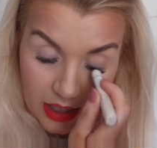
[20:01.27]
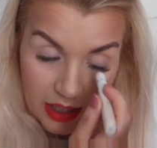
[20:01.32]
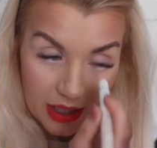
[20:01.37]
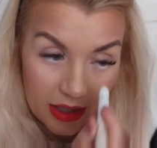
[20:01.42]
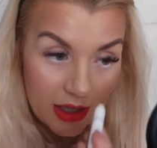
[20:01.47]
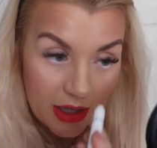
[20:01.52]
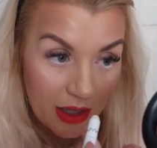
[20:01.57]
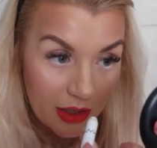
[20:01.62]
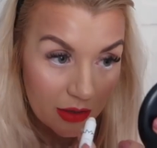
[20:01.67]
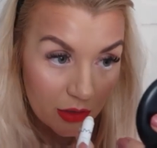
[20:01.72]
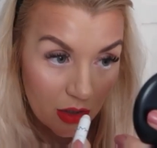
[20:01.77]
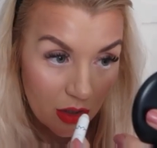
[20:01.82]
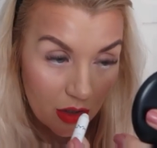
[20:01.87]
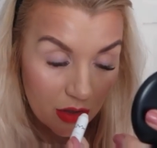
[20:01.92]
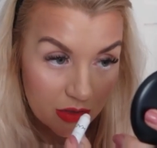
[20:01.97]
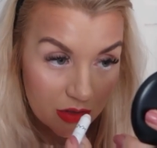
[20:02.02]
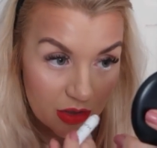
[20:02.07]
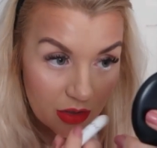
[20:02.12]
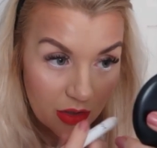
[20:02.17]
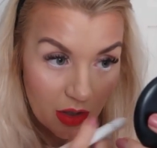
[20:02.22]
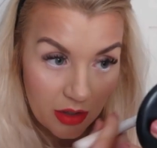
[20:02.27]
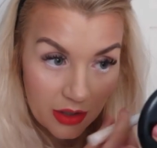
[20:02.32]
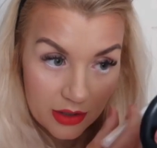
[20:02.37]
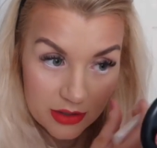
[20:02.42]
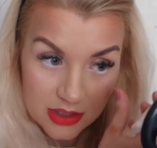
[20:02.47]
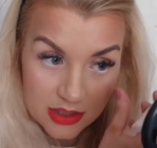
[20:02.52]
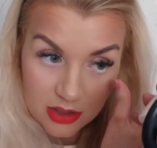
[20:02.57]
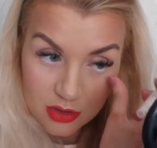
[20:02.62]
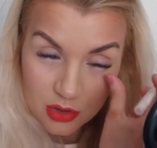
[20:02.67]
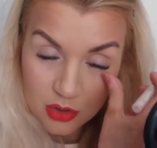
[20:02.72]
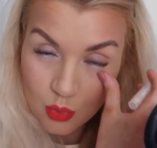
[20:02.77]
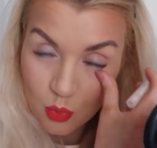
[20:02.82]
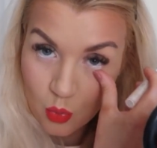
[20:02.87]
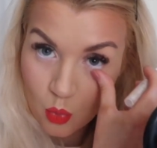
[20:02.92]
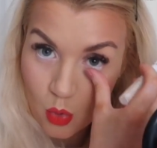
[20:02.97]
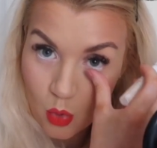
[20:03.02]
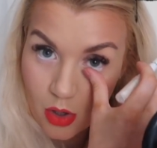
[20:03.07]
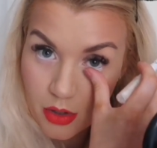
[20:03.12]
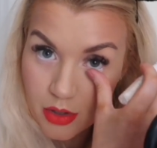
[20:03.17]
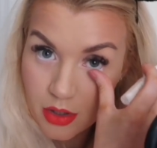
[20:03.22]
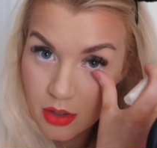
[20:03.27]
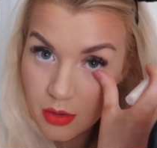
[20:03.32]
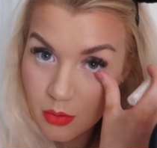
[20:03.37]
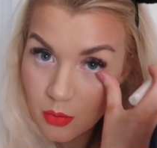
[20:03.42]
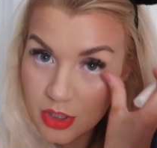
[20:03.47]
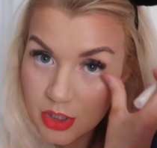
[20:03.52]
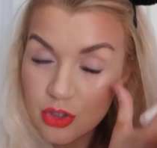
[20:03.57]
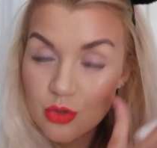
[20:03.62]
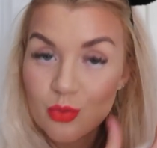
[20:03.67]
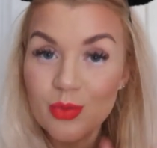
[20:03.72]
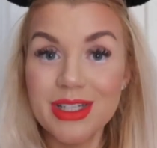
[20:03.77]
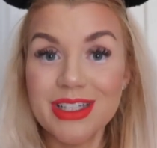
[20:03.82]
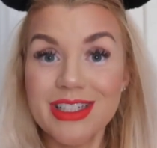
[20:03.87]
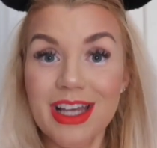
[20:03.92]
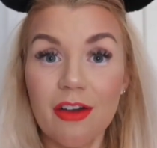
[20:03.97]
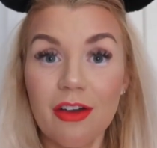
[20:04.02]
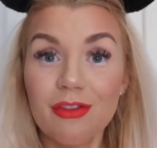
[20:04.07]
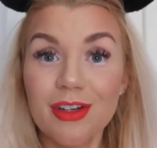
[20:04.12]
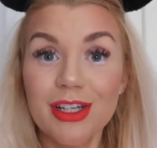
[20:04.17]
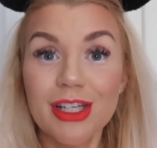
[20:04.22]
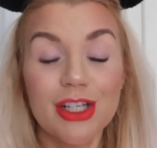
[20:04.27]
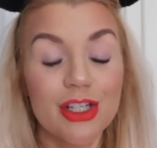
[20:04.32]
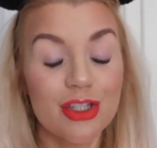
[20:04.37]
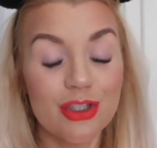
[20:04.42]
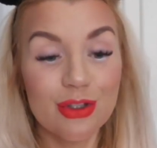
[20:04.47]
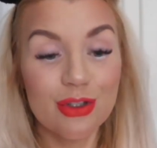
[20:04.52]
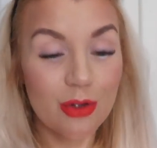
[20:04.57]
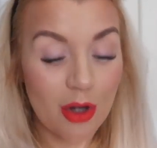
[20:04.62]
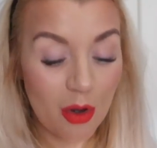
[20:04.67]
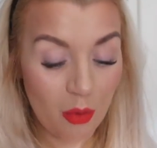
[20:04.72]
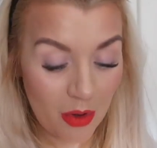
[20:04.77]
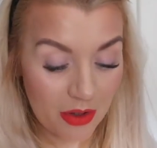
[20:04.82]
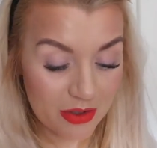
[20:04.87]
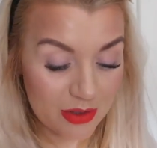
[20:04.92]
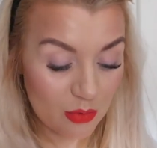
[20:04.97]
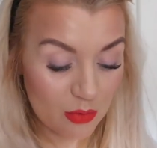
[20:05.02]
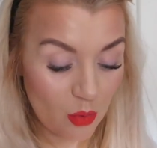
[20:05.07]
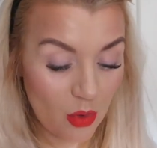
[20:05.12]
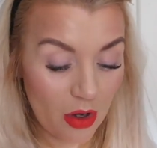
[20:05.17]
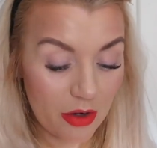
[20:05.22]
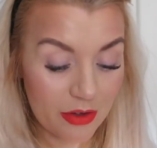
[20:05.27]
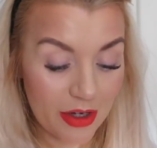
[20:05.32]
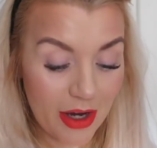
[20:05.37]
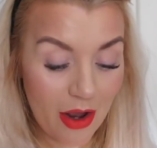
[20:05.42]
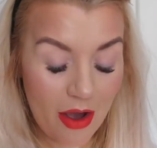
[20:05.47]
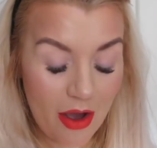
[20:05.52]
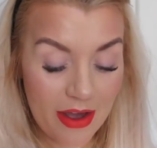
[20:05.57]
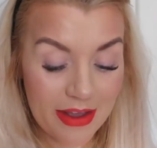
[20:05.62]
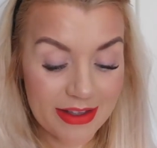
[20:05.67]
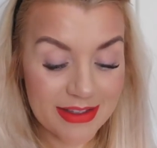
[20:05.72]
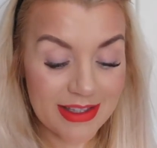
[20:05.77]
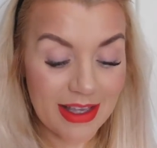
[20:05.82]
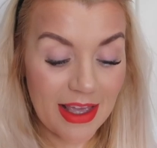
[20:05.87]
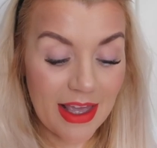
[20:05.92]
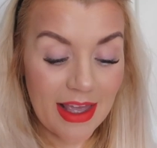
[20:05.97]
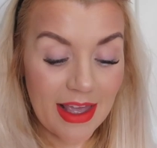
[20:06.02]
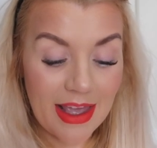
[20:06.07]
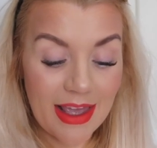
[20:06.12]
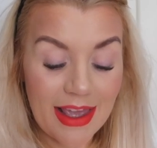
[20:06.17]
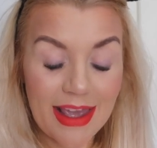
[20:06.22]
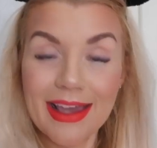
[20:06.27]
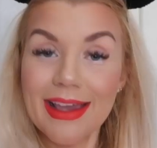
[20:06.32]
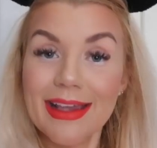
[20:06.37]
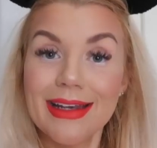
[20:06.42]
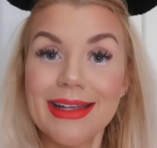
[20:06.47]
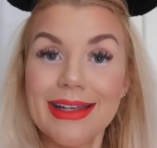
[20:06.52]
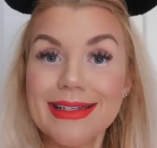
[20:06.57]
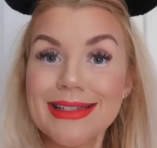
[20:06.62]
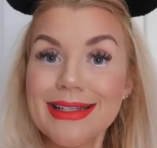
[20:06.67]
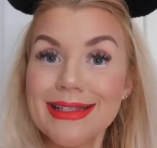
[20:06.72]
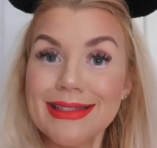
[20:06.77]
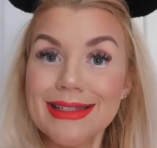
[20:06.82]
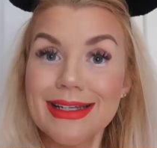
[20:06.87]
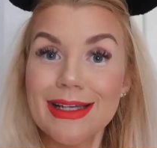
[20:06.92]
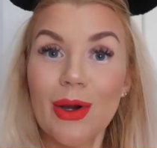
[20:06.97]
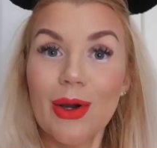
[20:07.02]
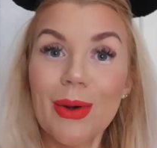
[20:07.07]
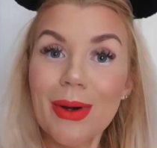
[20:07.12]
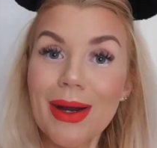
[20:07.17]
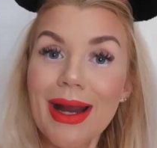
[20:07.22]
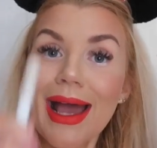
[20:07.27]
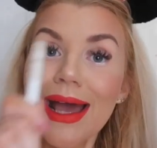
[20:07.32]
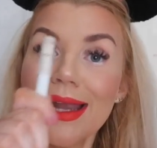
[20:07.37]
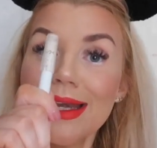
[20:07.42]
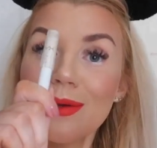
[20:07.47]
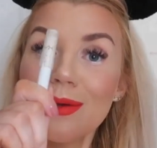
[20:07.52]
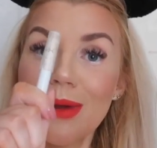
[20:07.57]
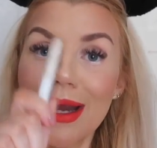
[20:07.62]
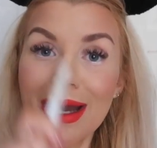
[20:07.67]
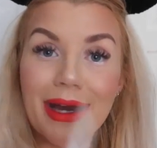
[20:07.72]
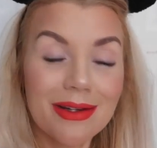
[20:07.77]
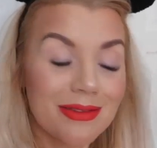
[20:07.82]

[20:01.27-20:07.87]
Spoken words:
it can cause your eyes to water, which we definitely do not want watery eyes in Disney or anywhere.